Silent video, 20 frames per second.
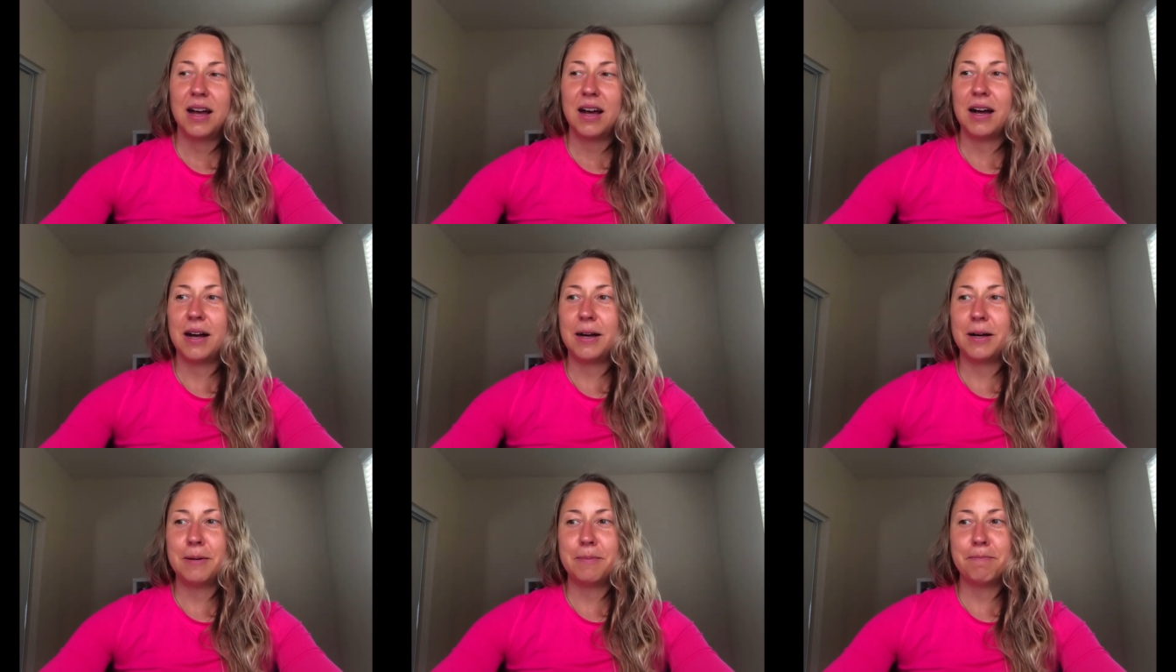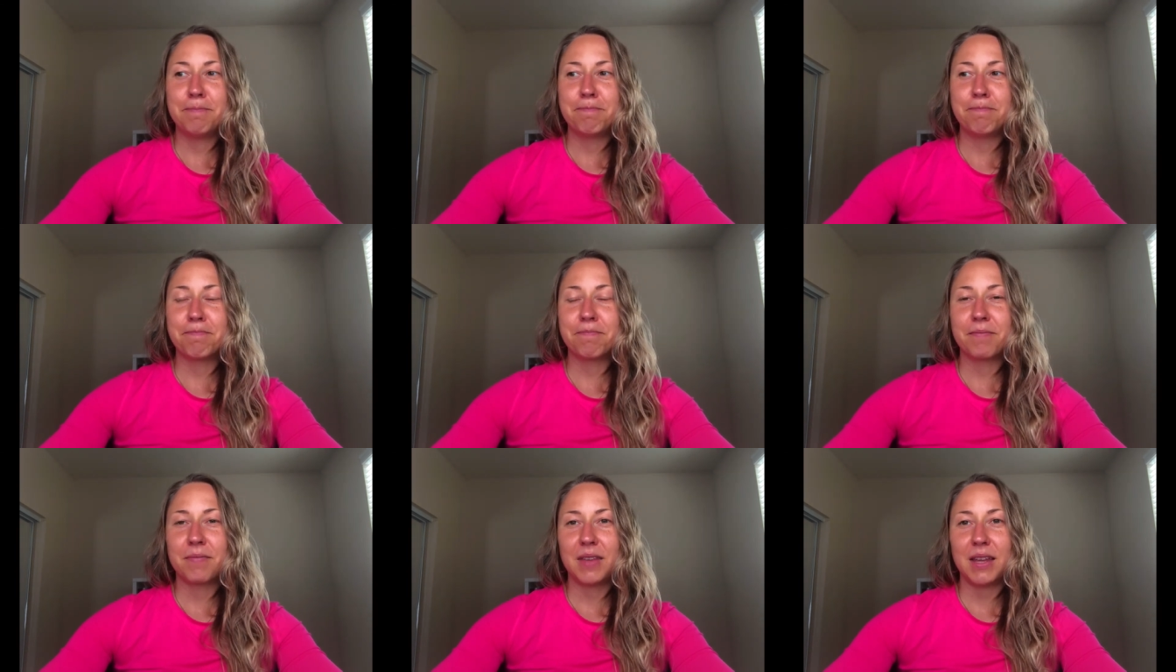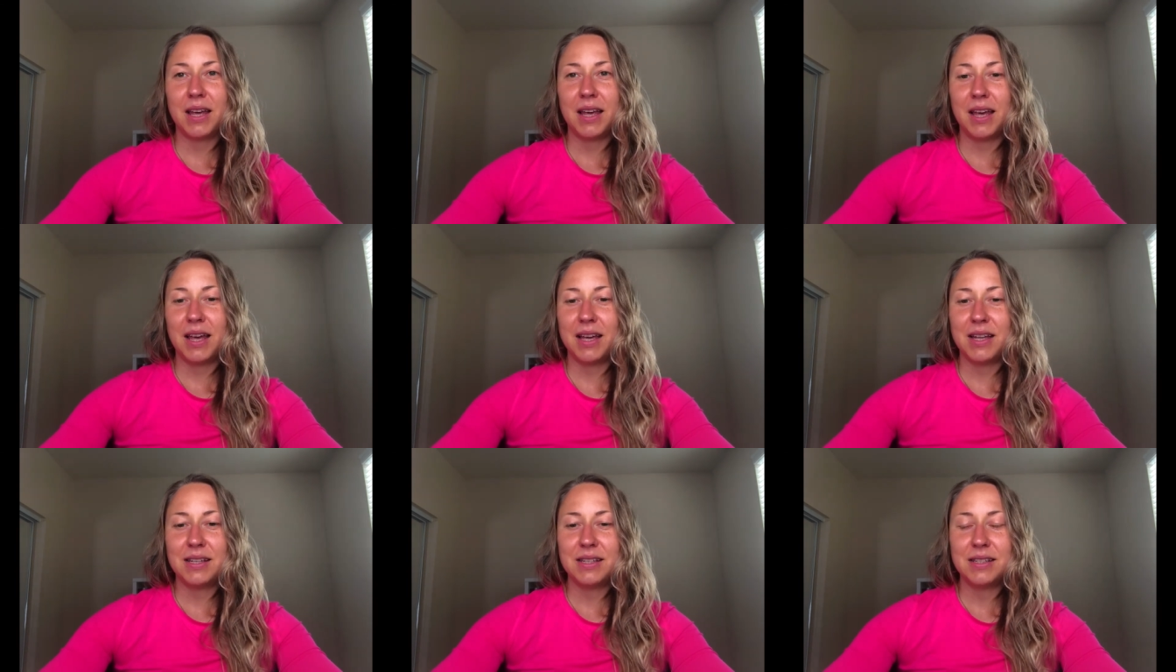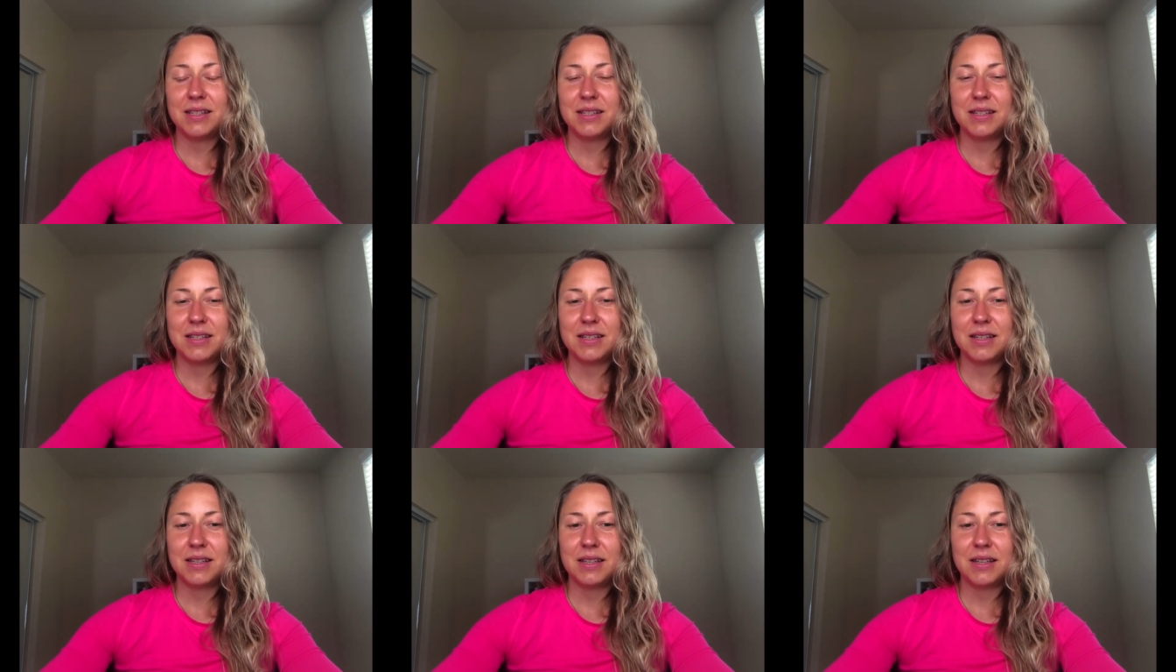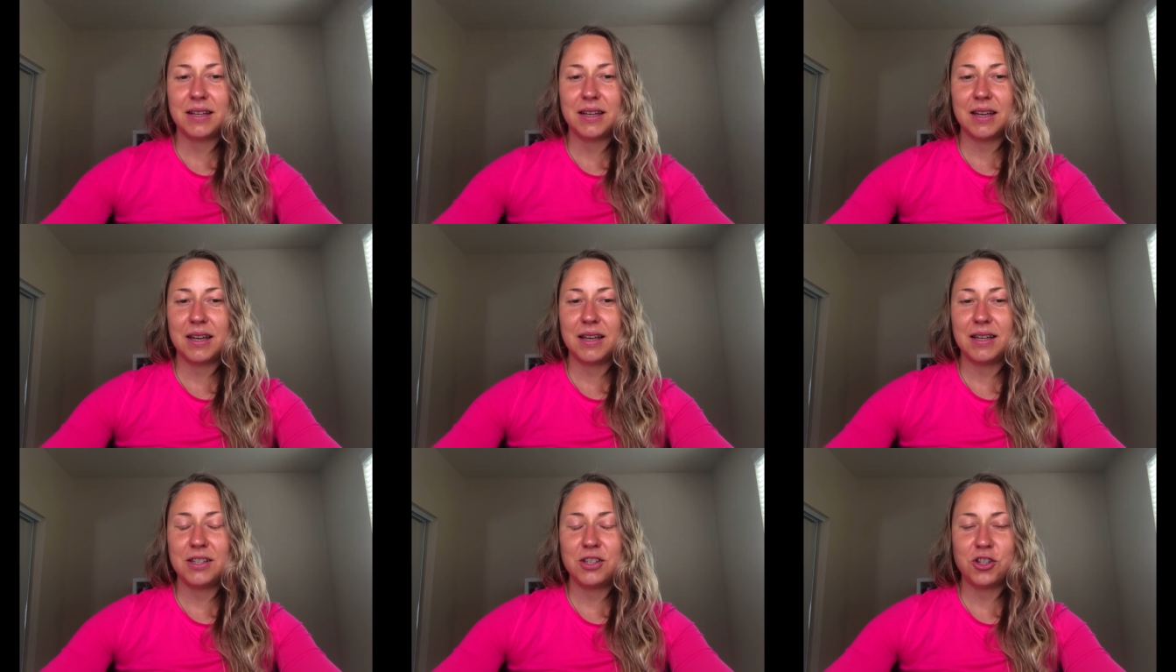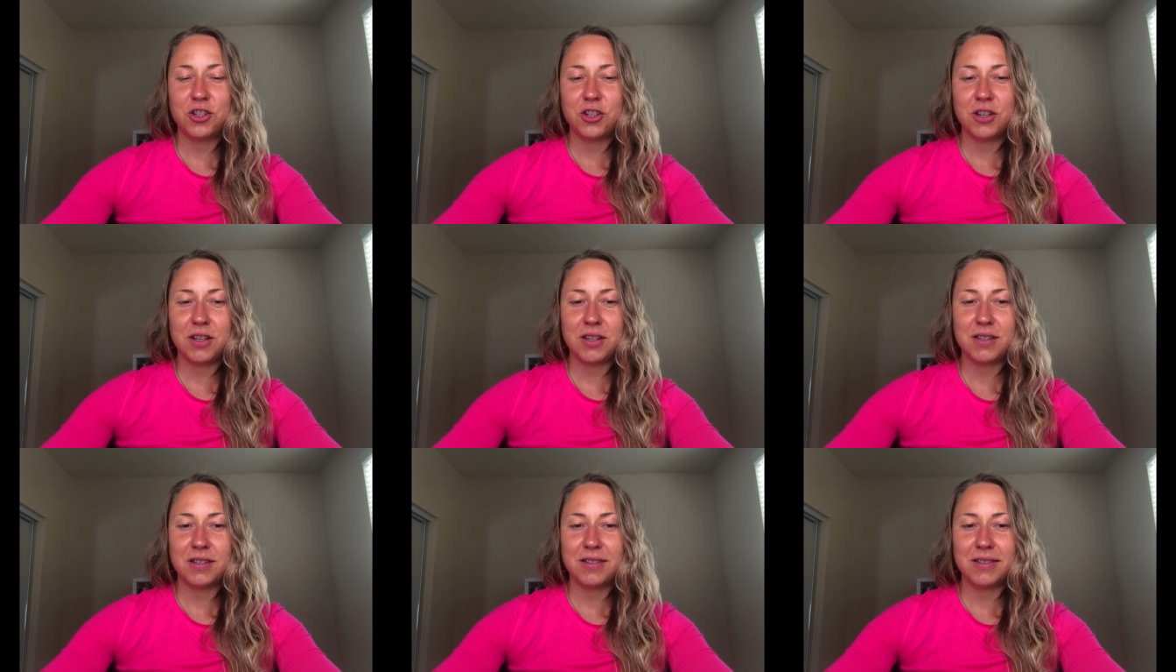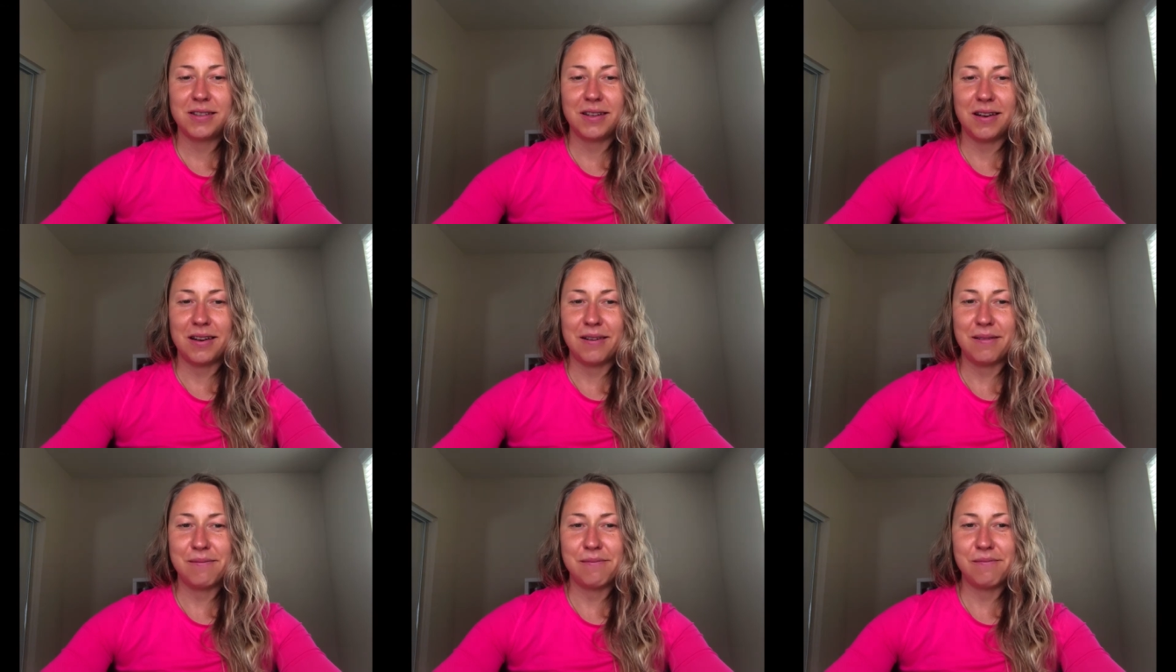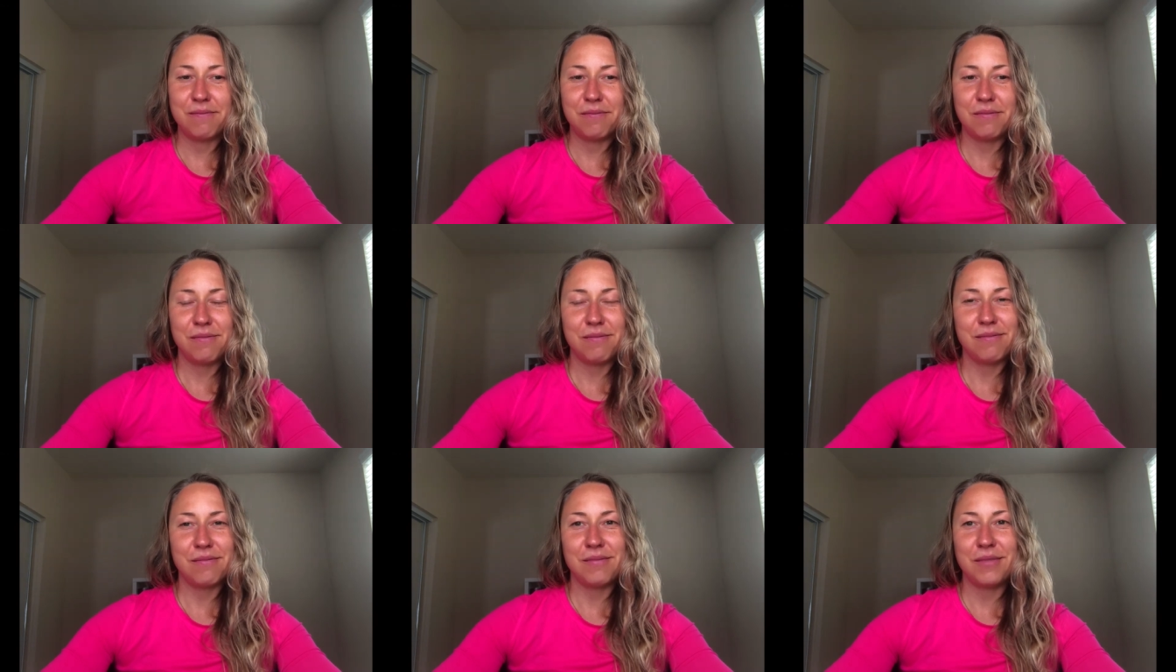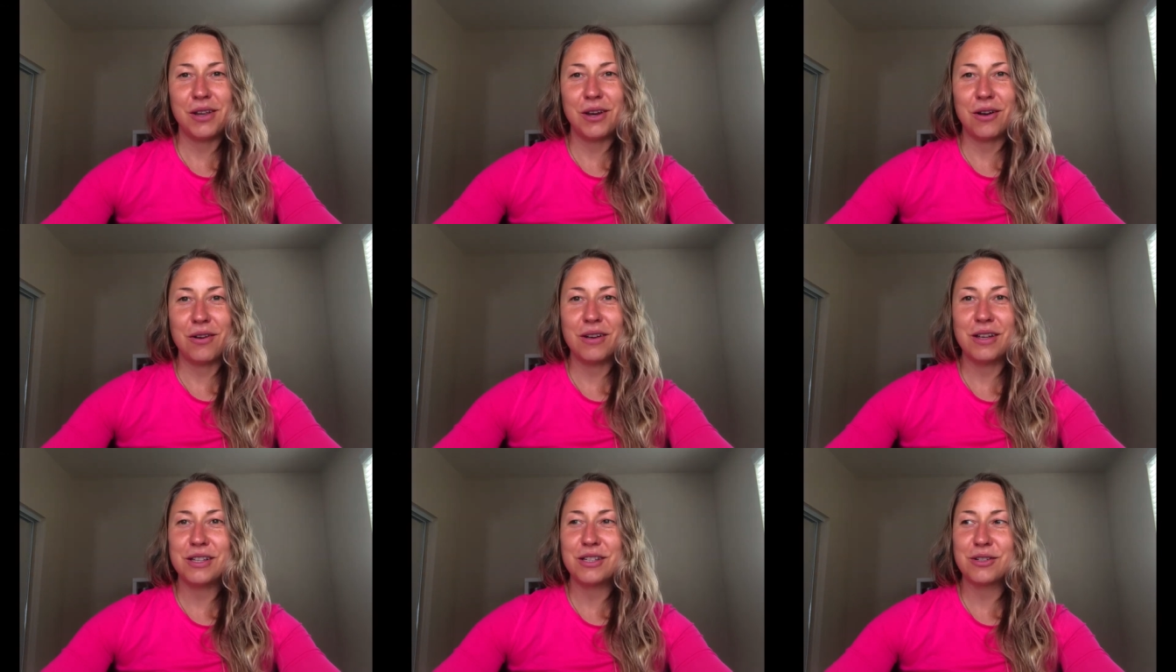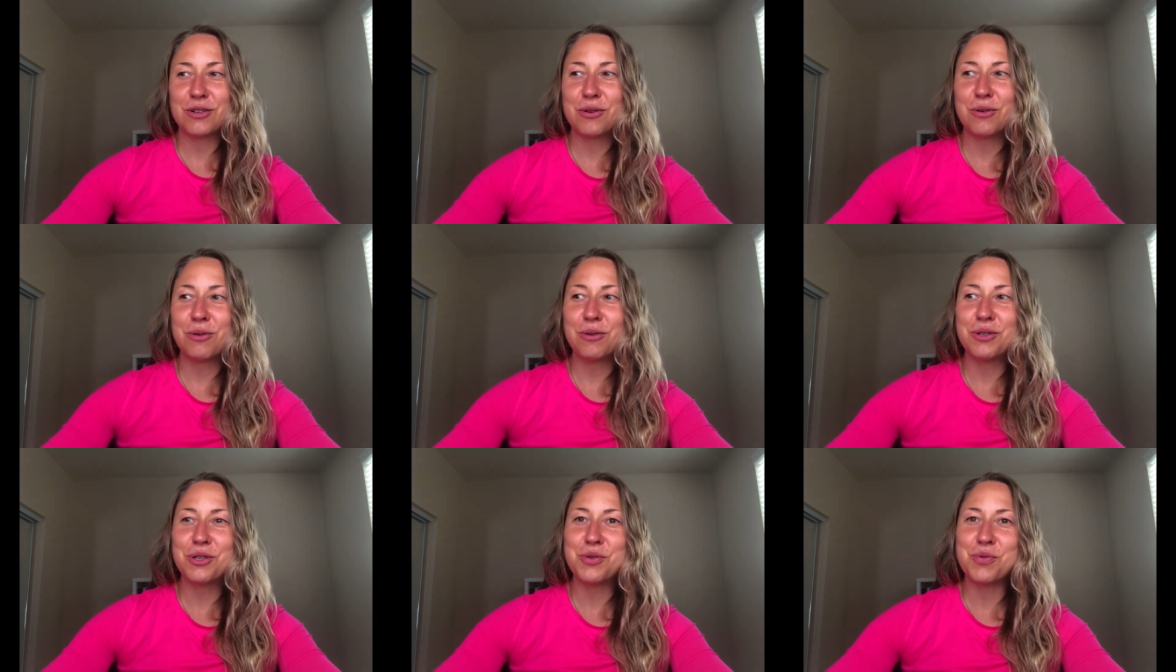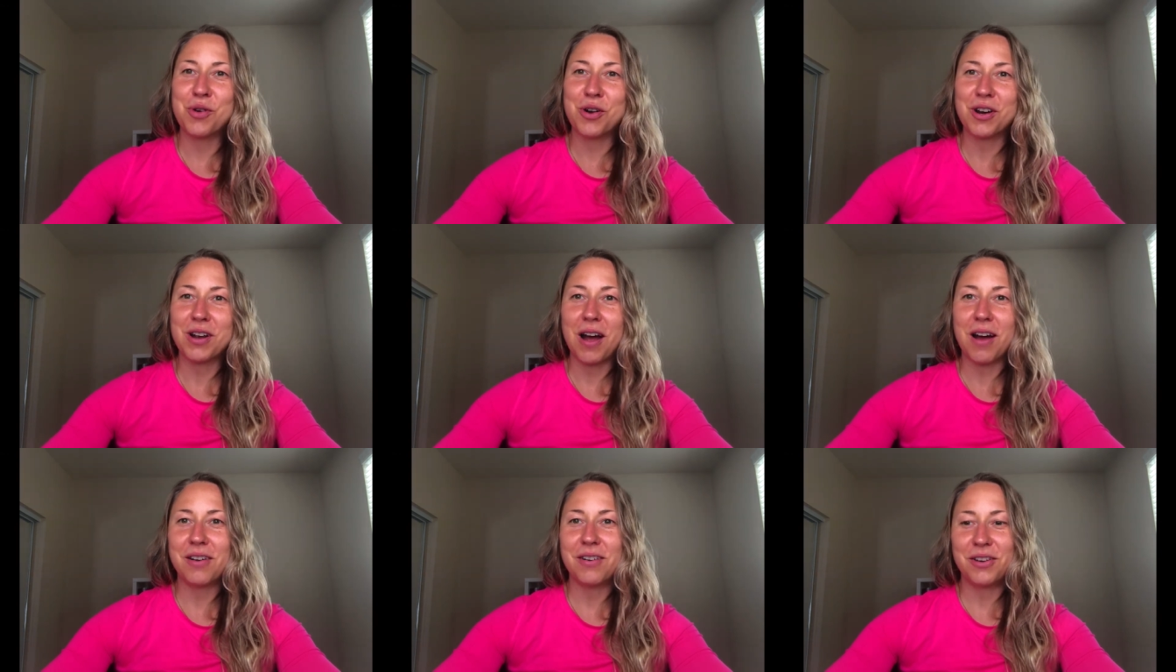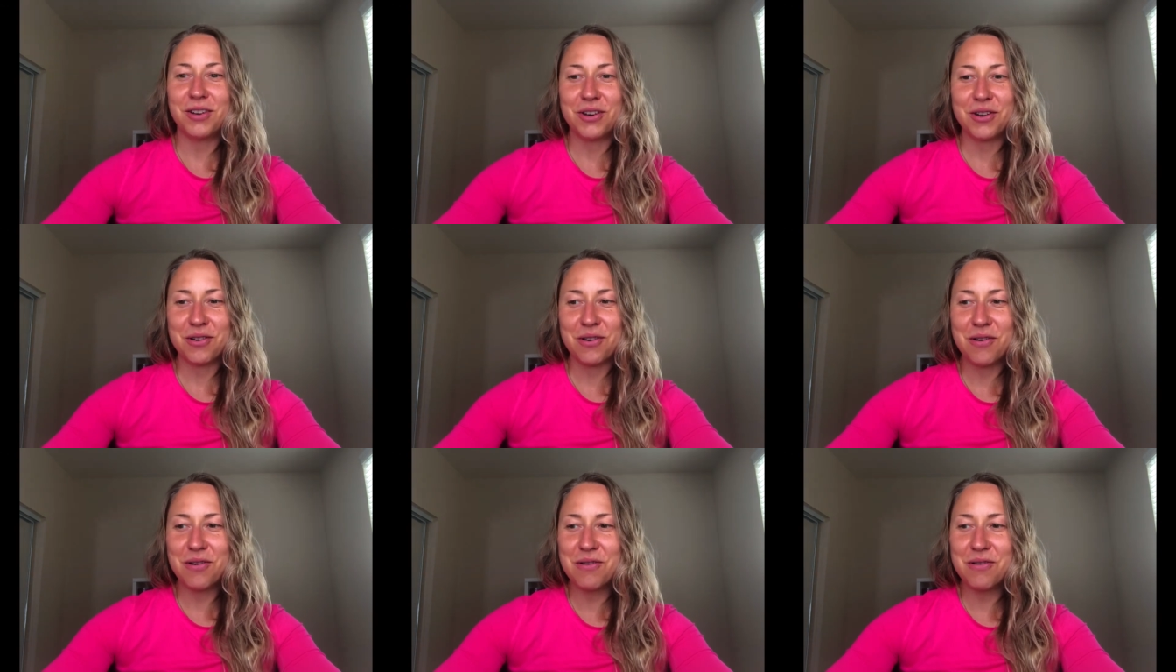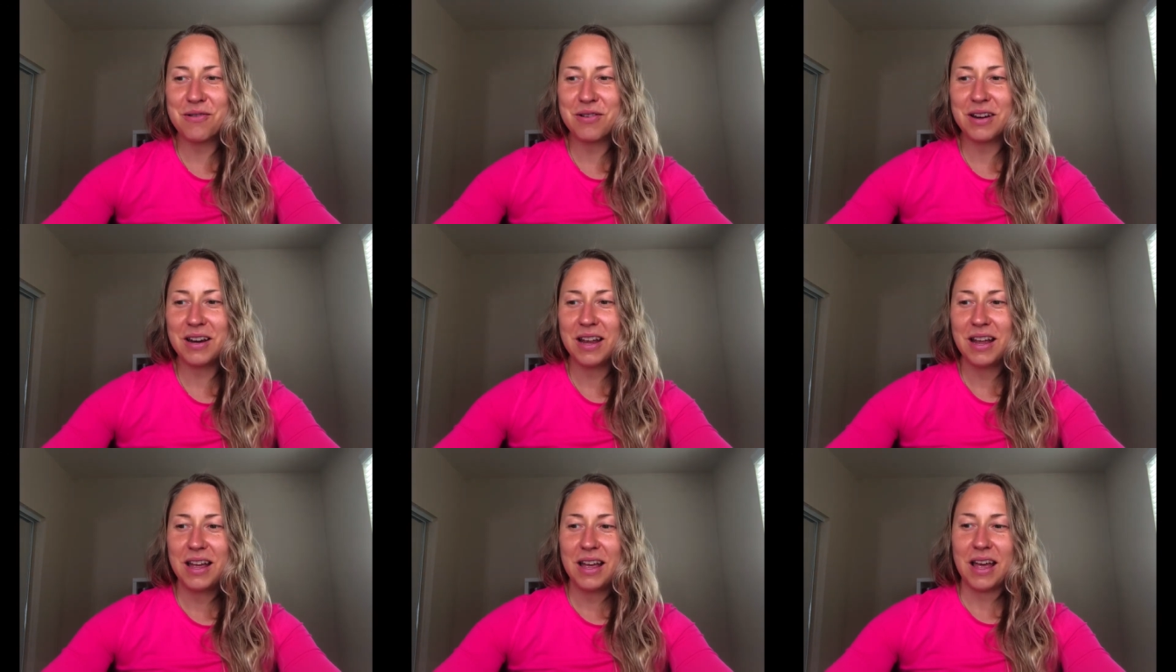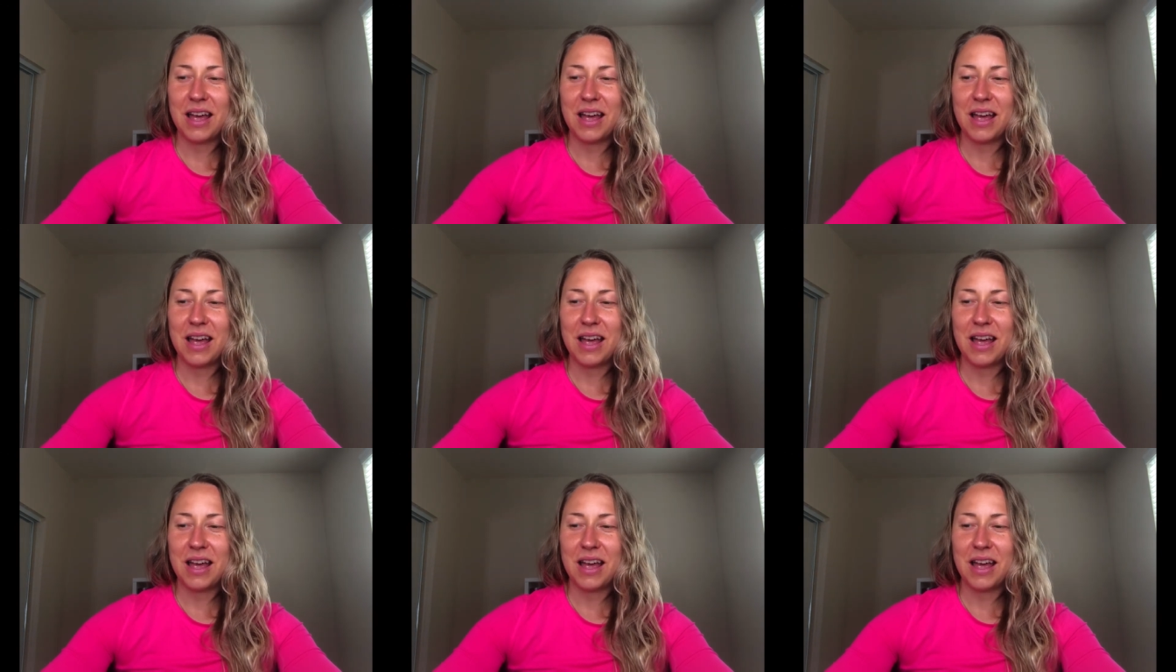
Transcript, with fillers: Um, and it's just, um, you know, it's cool to work out on your own.